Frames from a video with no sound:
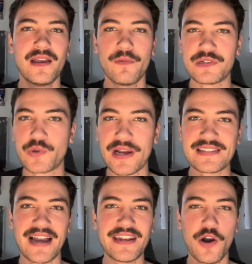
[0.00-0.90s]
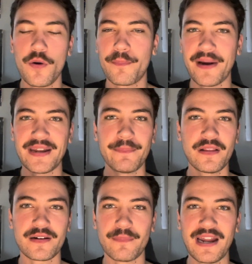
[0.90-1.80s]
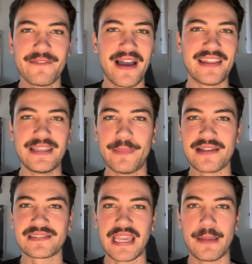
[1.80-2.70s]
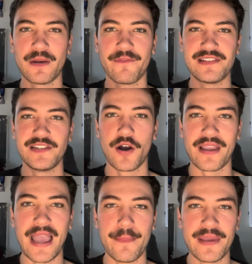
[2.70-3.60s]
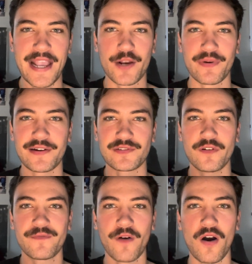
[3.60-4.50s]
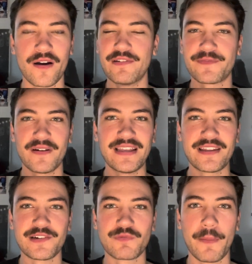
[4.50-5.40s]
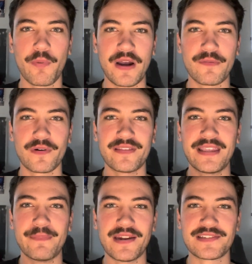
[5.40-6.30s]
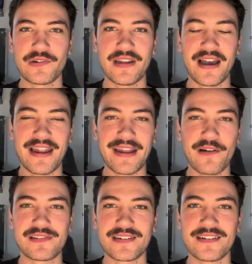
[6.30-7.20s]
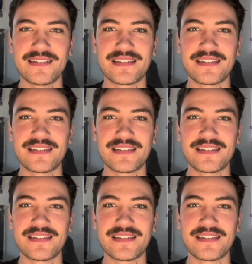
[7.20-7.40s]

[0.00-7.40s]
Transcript: which, quick side note, Brandon Miller might have had the best game of his young NBA career so far. Funny, there was one point where the Minnesota announcers